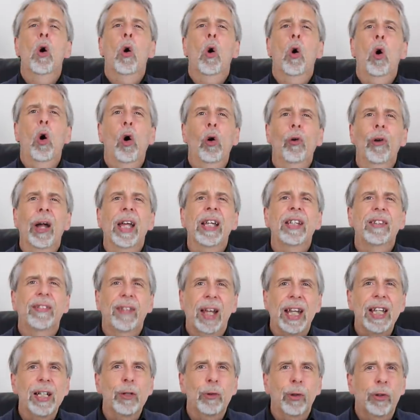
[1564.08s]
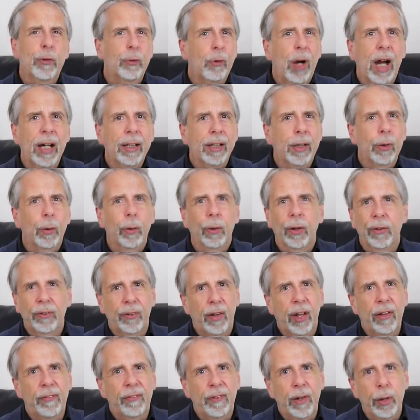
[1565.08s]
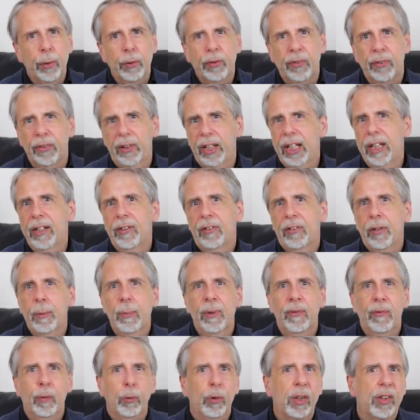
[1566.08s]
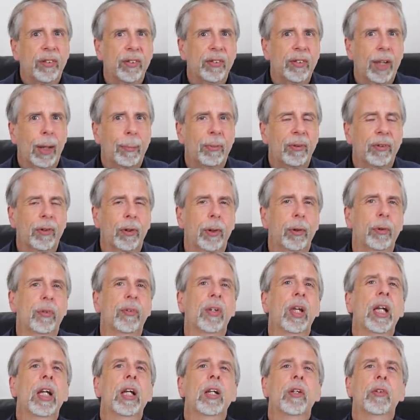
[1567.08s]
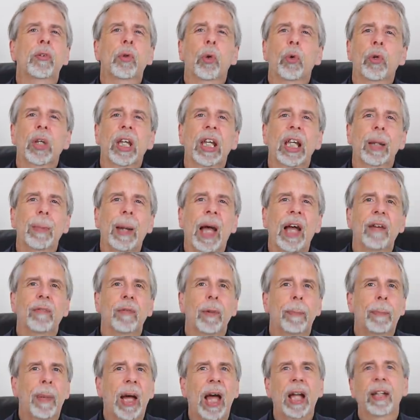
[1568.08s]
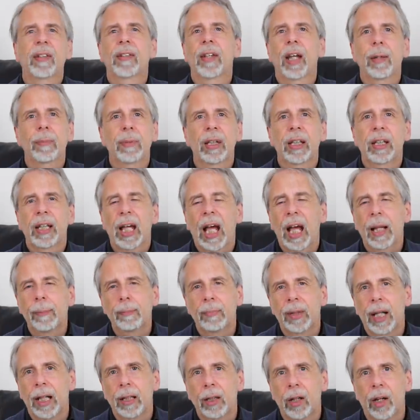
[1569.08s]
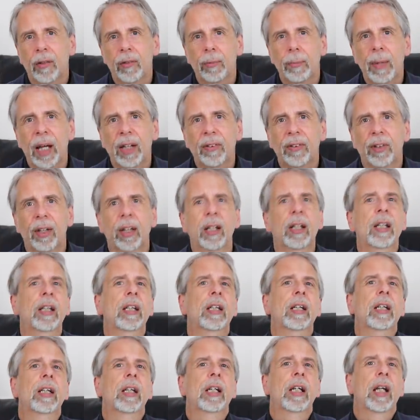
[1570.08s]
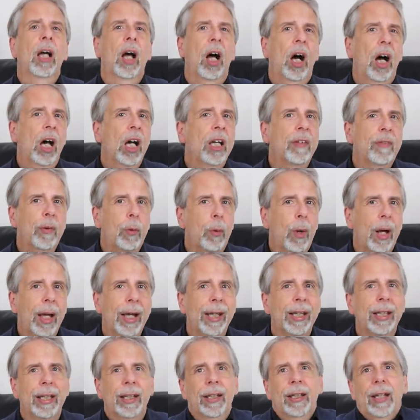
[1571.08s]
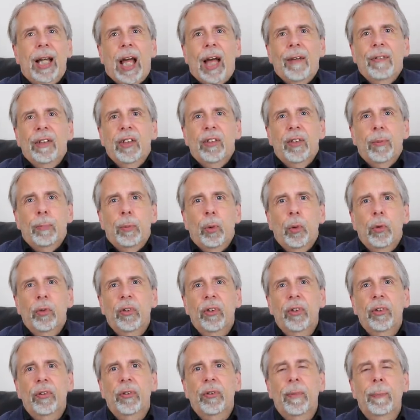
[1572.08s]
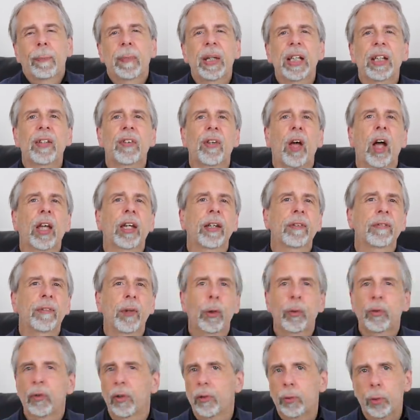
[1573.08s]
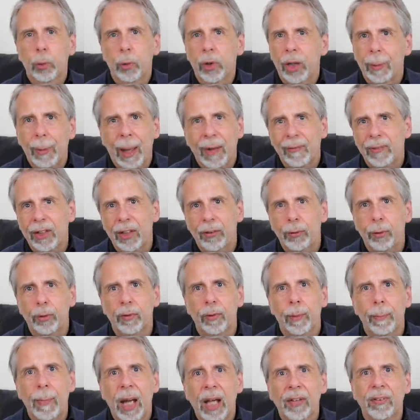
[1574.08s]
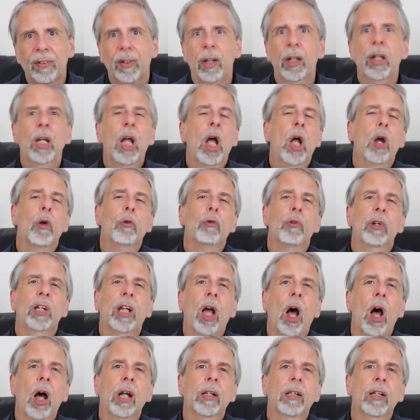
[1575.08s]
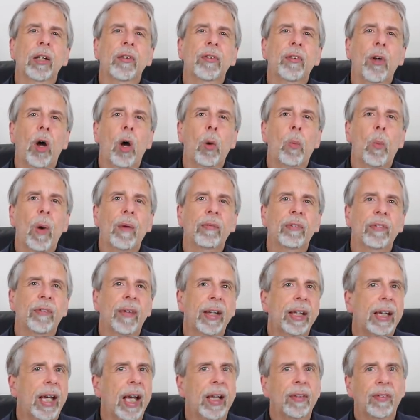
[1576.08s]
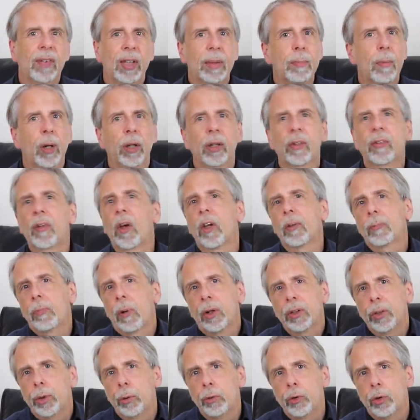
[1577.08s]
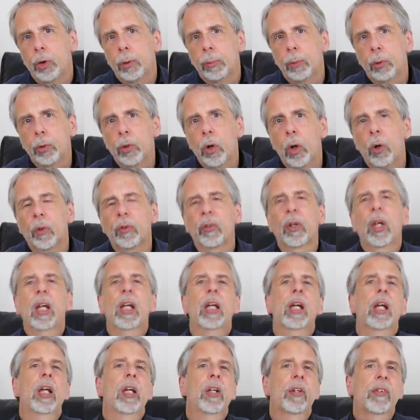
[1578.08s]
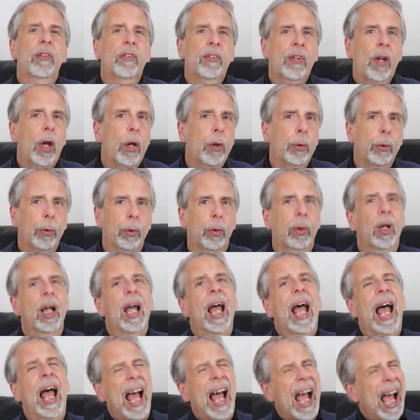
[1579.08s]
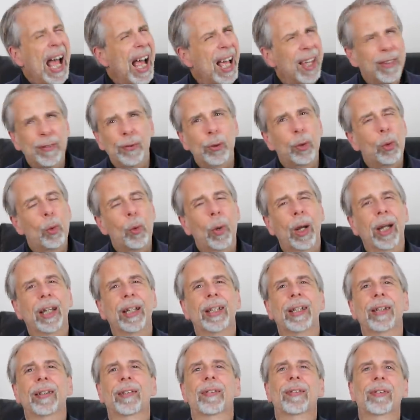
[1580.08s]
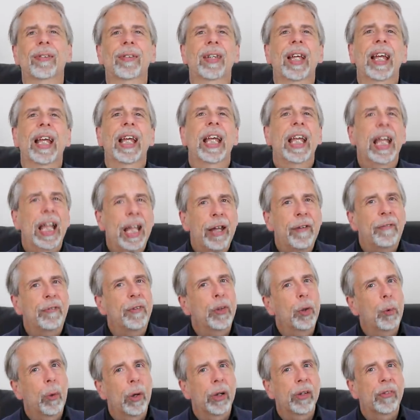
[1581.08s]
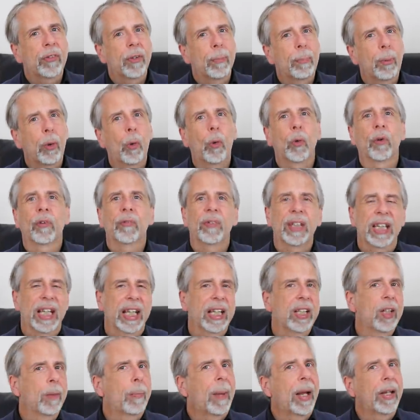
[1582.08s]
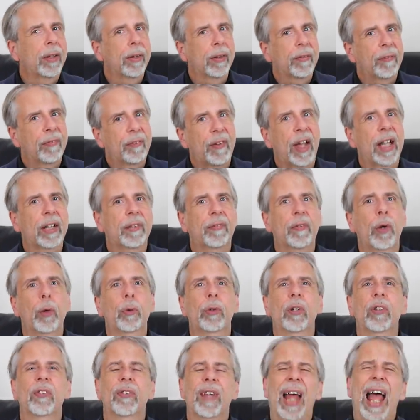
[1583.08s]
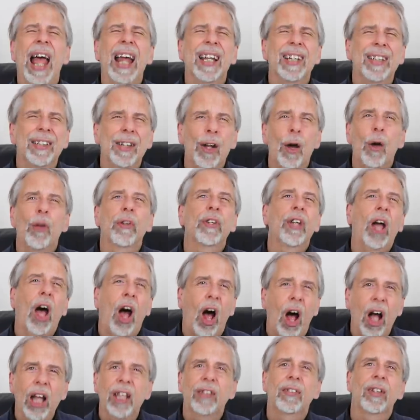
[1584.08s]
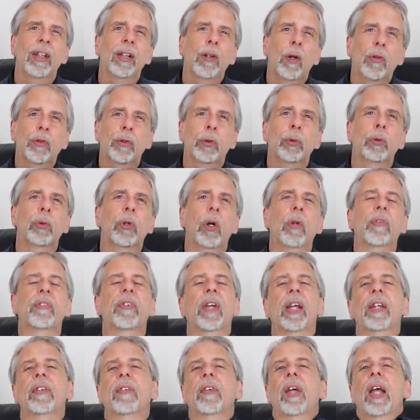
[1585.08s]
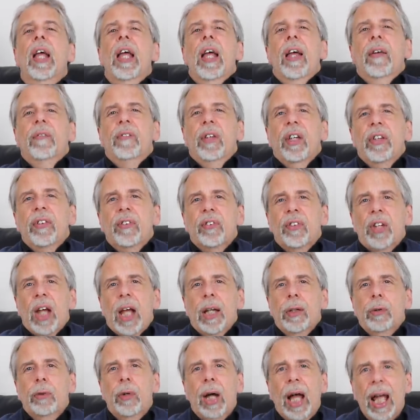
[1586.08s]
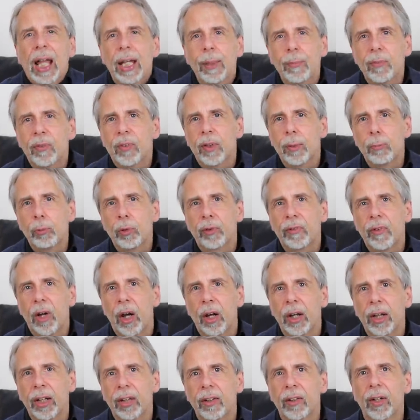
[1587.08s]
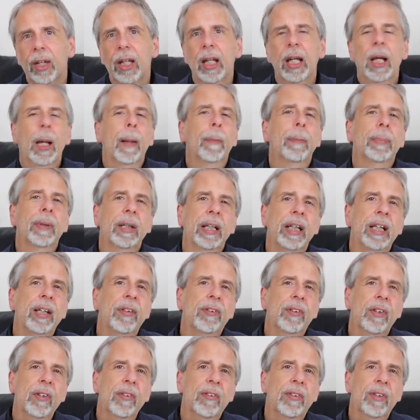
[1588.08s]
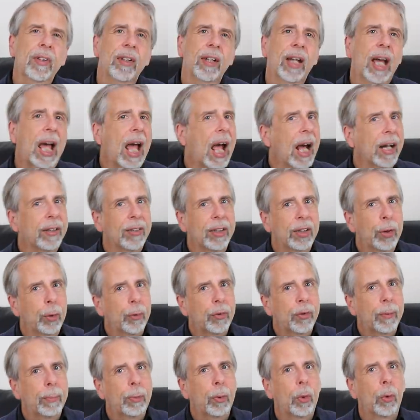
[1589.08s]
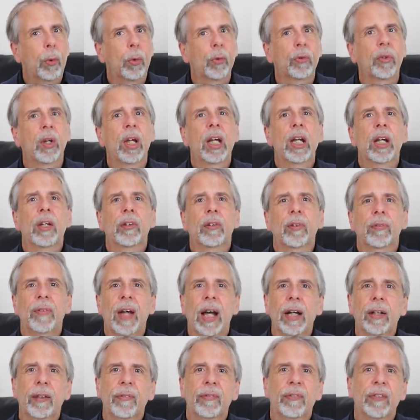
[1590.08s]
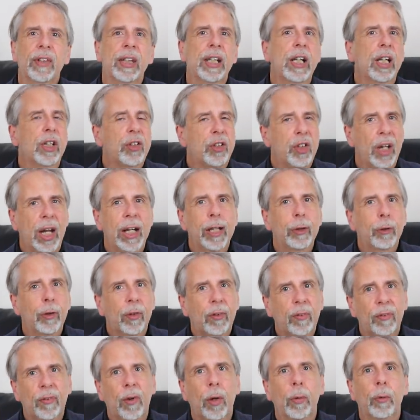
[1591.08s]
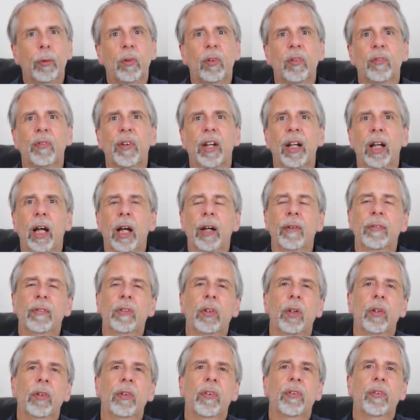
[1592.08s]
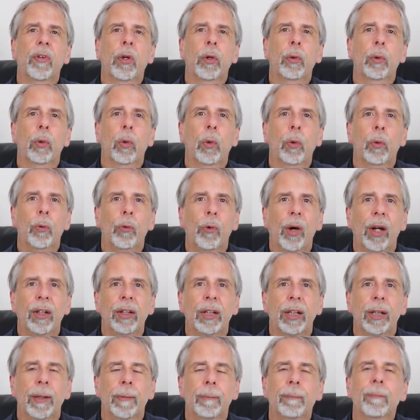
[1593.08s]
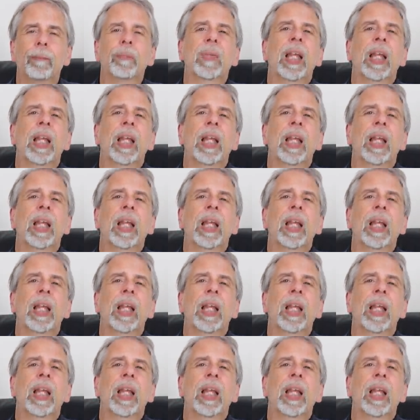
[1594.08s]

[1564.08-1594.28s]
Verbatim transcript: or a dangerous radical, as I felt in some of the recent episodes talking about the pandemic and Black Lives Matter. Either way, having supporters means I can focus on talking about the issues that matter, regardless on whether they get demonetized by YouTube or not. So, as always, if you want to support the independent, fact focused, and non ideological content this channel aims to provide, please consider adding your support to that of the generous folks that have done so already.